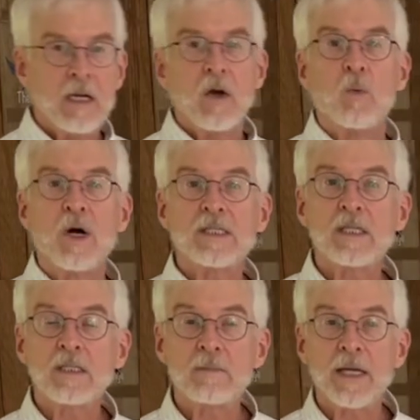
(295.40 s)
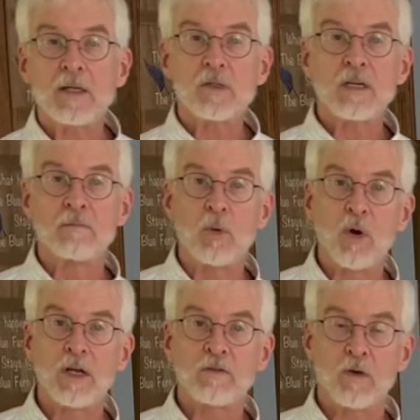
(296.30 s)
Once the tomatoes have
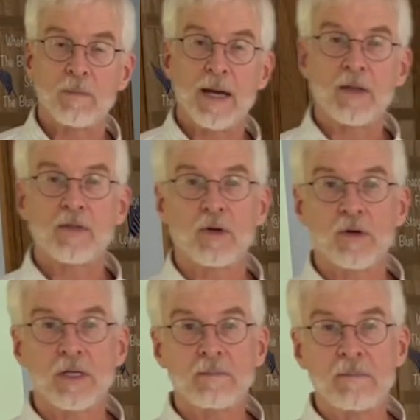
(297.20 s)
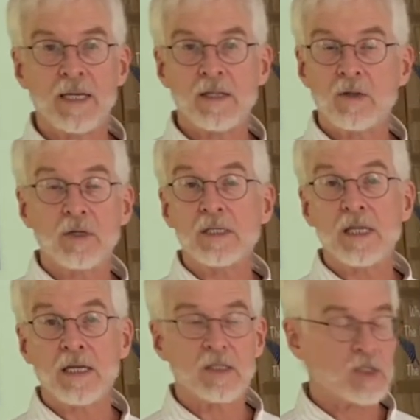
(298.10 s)
boiled for about 30
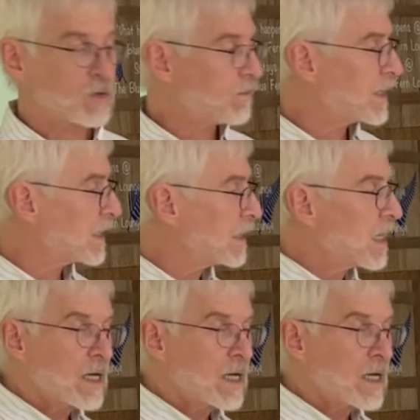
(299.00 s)
seconds to a minute,